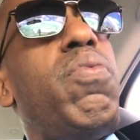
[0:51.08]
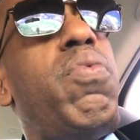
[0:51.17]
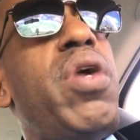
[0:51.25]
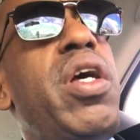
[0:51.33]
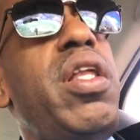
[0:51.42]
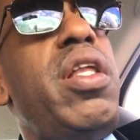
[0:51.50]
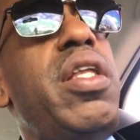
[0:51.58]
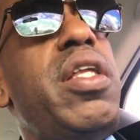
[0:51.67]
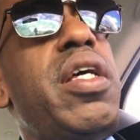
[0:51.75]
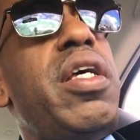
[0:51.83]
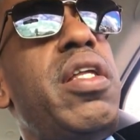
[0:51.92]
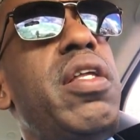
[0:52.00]
when
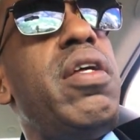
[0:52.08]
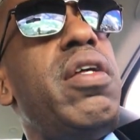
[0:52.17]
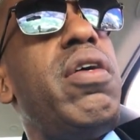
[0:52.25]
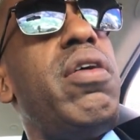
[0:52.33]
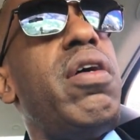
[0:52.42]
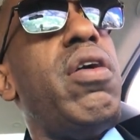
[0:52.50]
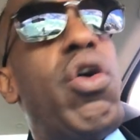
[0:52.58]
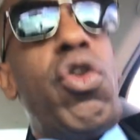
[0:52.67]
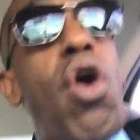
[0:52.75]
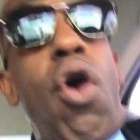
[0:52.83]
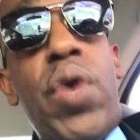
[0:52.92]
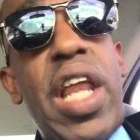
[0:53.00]
did,
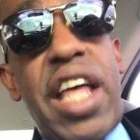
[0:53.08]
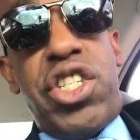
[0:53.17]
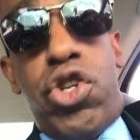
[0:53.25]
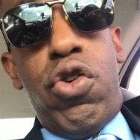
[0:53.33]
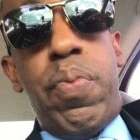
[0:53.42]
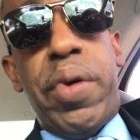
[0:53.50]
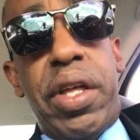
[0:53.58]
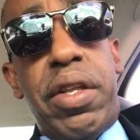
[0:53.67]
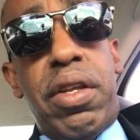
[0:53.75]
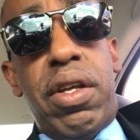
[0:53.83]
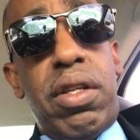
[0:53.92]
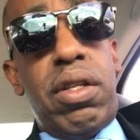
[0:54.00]
are we that stupid?
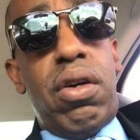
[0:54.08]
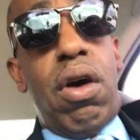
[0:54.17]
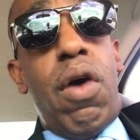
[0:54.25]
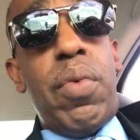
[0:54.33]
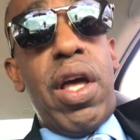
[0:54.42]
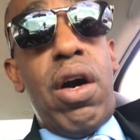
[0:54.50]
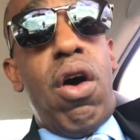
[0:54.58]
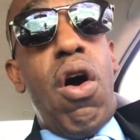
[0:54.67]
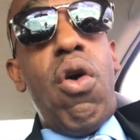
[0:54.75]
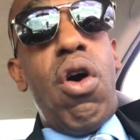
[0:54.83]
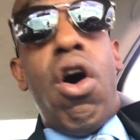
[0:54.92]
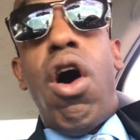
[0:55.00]
Are we,
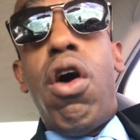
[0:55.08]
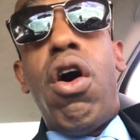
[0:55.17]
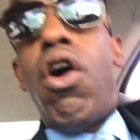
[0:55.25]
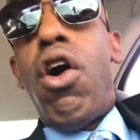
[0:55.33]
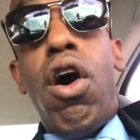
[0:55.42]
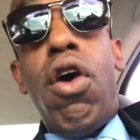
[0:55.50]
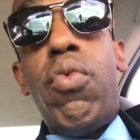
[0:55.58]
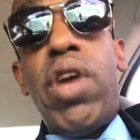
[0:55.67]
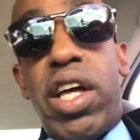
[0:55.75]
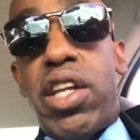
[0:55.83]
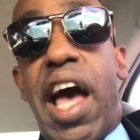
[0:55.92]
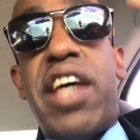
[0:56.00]

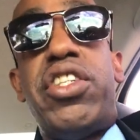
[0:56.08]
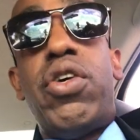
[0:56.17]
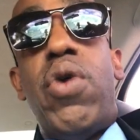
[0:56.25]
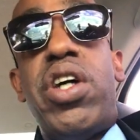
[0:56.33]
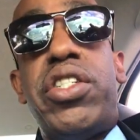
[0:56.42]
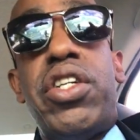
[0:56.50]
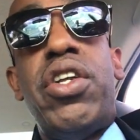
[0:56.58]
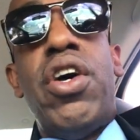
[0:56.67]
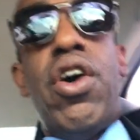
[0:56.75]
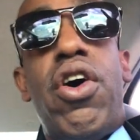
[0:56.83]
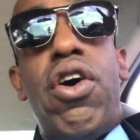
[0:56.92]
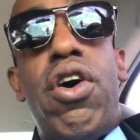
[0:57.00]
ask the question,
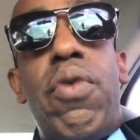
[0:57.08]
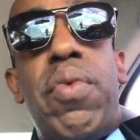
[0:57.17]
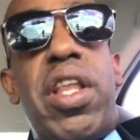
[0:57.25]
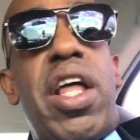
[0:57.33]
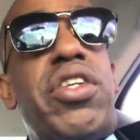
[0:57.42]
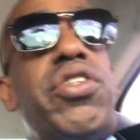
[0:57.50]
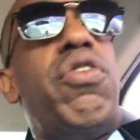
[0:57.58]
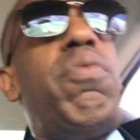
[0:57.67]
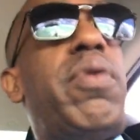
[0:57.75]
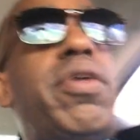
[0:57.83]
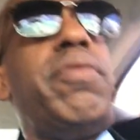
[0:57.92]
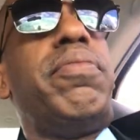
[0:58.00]
are we that
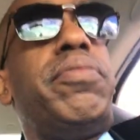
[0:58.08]
stupid?